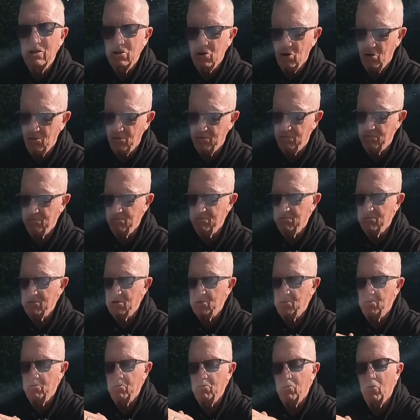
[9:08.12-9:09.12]
type
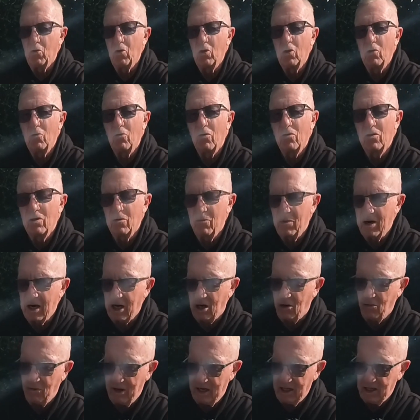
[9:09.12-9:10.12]
spoiler on the
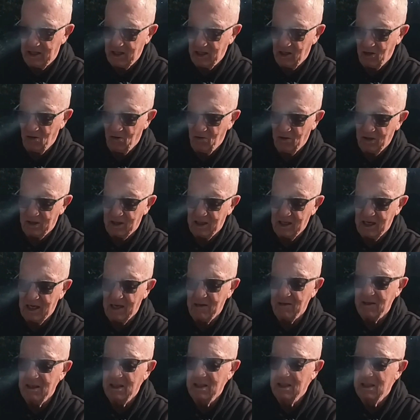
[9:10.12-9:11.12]
back or anything like
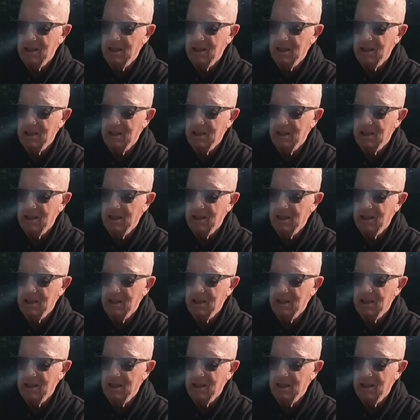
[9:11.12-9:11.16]
that.